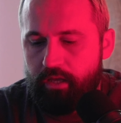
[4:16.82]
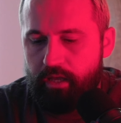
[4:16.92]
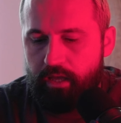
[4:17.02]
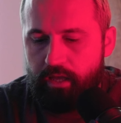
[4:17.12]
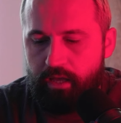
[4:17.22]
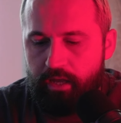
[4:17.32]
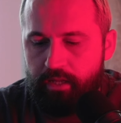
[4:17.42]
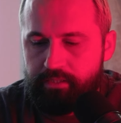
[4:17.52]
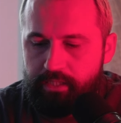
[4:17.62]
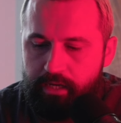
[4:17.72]

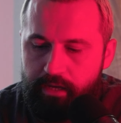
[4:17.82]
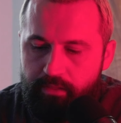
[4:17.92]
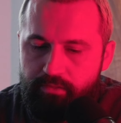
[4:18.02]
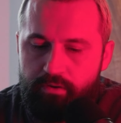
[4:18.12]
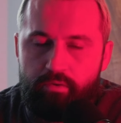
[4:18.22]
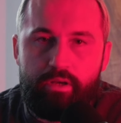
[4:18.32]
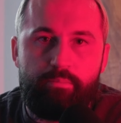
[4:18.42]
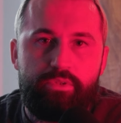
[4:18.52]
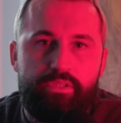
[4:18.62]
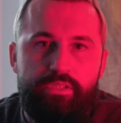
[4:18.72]
and I throw a
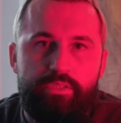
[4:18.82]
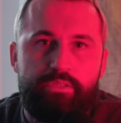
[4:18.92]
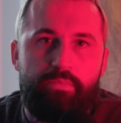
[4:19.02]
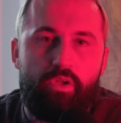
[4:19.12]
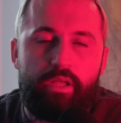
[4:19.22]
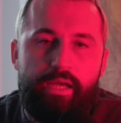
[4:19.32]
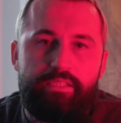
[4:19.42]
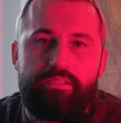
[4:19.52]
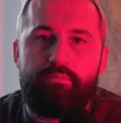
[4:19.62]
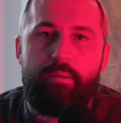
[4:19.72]
couple of these small
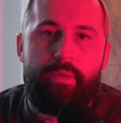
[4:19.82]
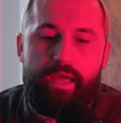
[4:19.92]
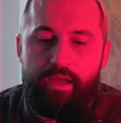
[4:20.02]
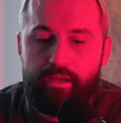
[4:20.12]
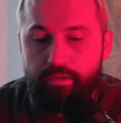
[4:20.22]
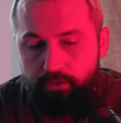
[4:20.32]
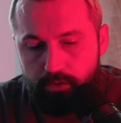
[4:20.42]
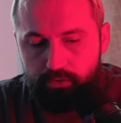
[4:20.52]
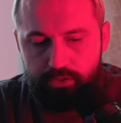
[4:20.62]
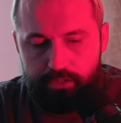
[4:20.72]
guys in my bag.
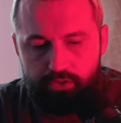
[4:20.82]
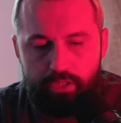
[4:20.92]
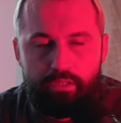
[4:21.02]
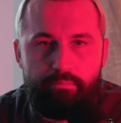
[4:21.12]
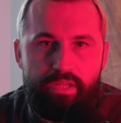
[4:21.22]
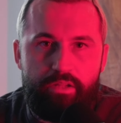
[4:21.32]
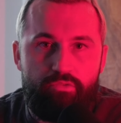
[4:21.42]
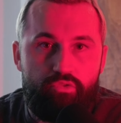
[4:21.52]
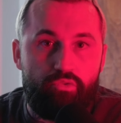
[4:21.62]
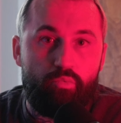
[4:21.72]
Usually try to limit
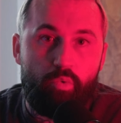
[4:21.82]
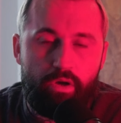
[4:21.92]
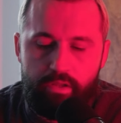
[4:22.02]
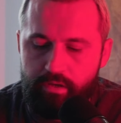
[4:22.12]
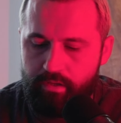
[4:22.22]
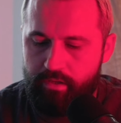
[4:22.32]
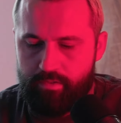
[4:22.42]
it to 1.